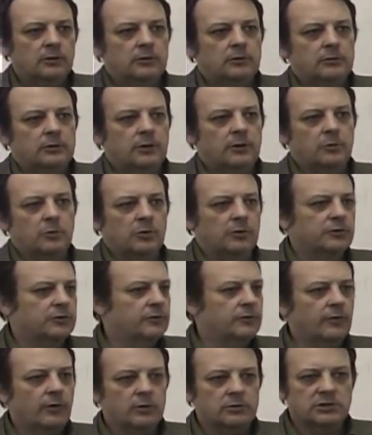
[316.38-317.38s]
In other words, the
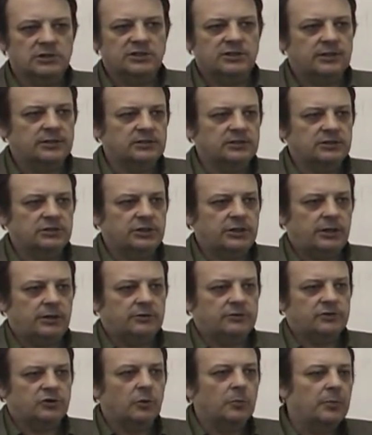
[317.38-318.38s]
voltage doesn't change.
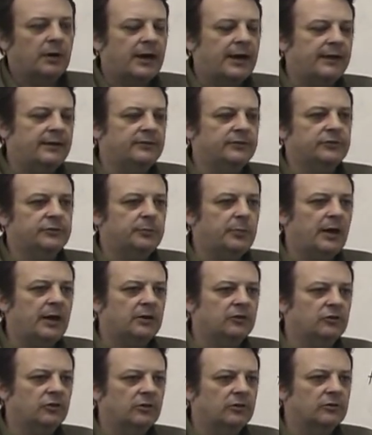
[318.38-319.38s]
So by
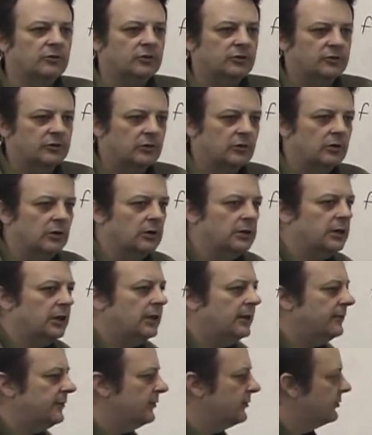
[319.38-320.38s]
inspection, just looking
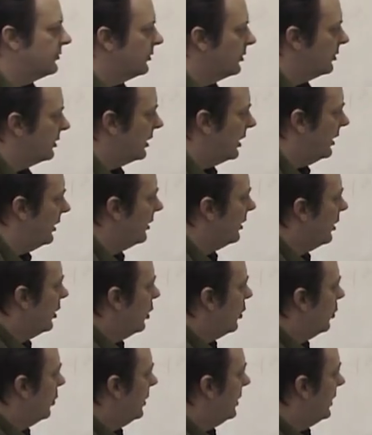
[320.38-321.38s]
at the circuit,
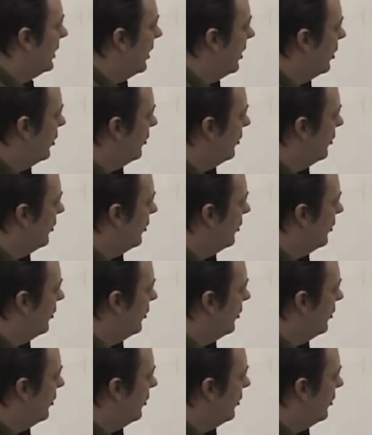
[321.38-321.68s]
we know